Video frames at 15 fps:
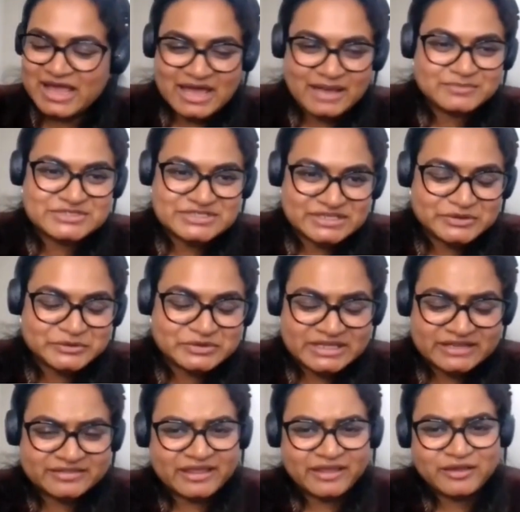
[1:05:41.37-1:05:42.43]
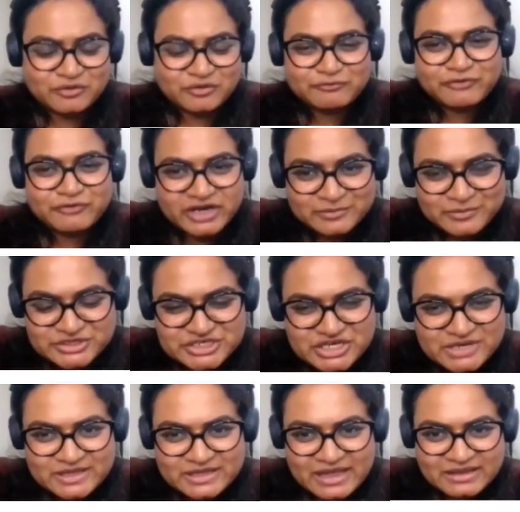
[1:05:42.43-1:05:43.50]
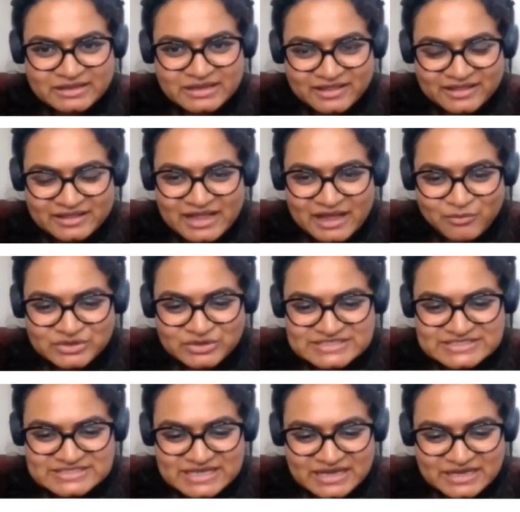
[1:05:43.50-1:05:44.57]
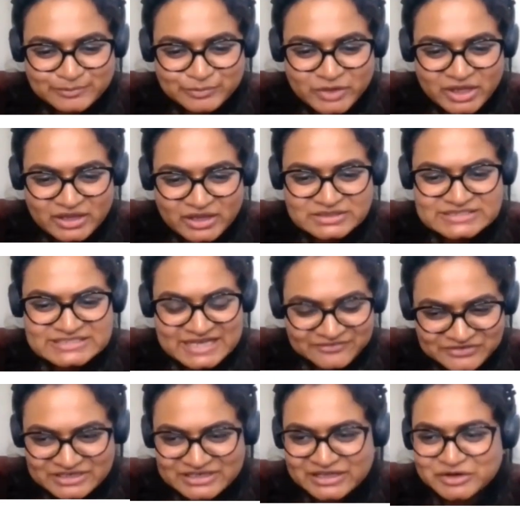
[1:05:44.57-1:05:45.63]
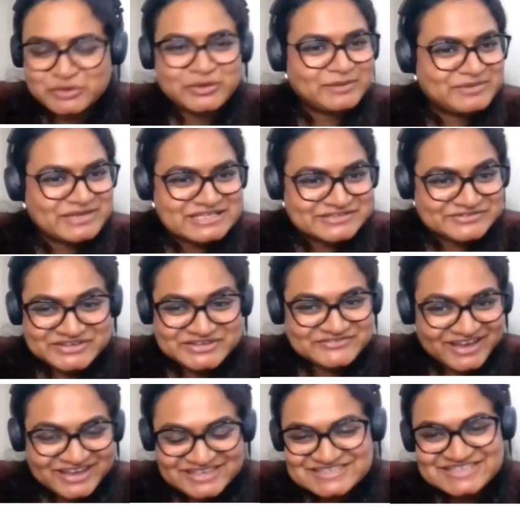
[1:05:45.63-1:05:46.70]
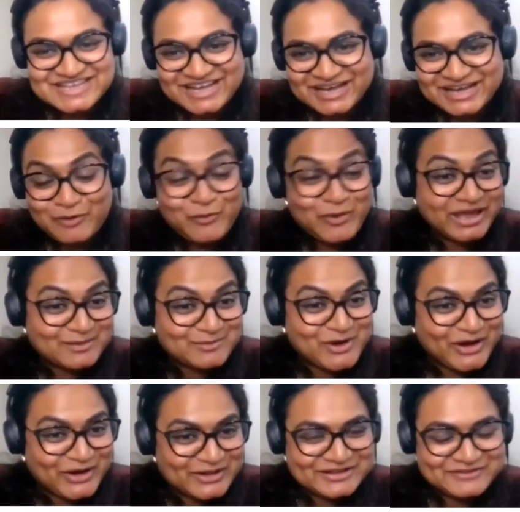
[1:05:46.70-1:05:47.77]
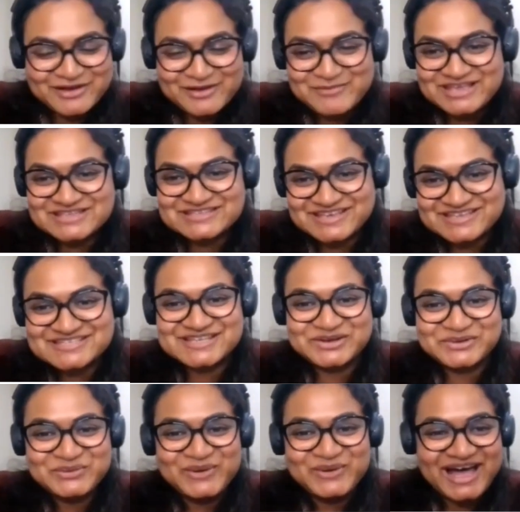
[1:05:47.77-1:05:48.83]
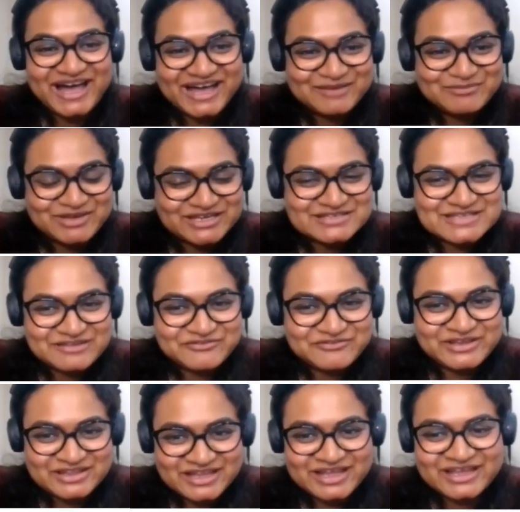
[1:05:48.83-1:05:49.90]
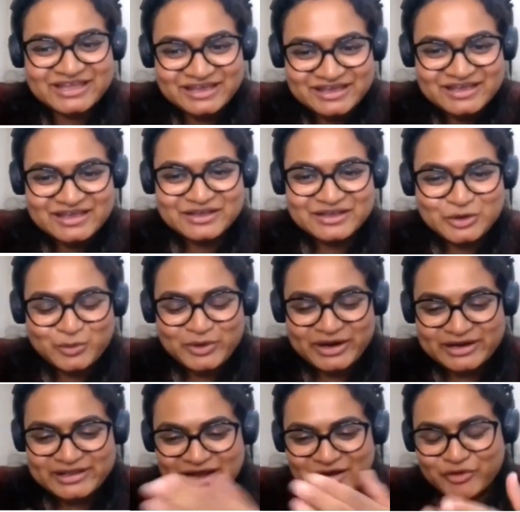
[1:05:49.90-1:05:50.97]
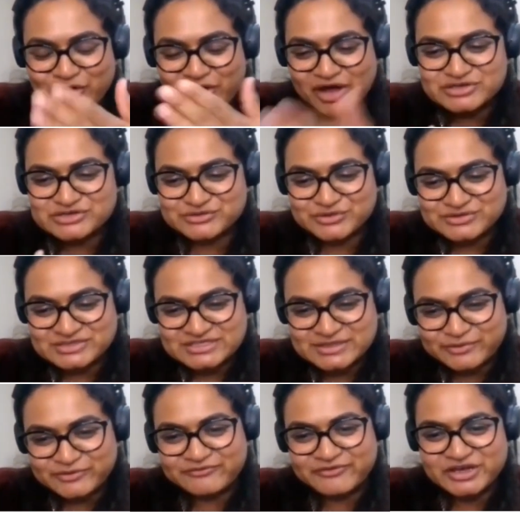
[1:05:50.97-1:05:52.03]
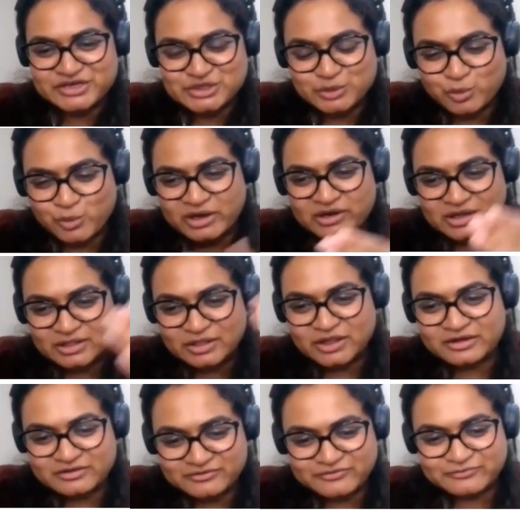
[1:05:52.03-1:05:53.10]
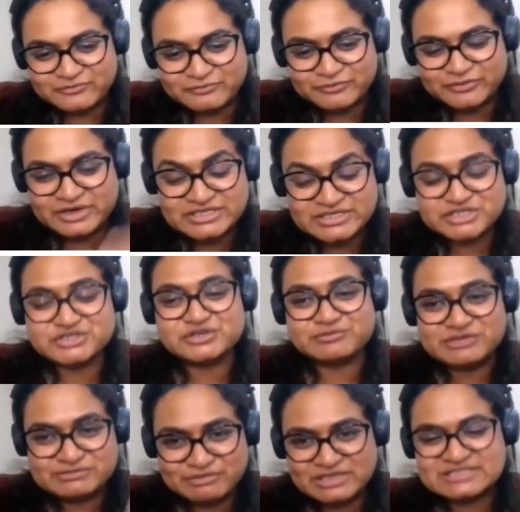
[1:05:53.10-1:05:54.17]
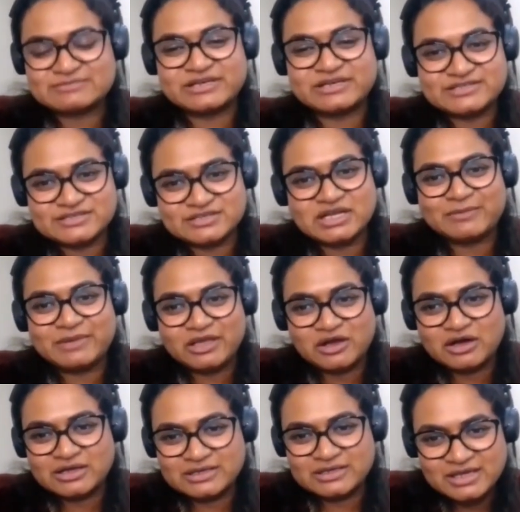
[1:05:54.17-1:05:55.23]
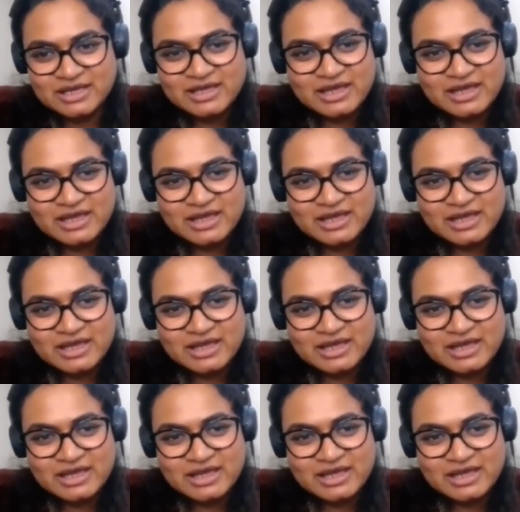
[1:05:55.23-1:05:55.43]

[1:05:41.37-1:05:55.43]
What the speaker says: Absolutely. Thank you very much, Amy. I think that was definitely a great piece of advice, a wake-up call, if I may say so, because I feel like, we're at that crossroads as a profession where a lot of additional responsibilities are coming on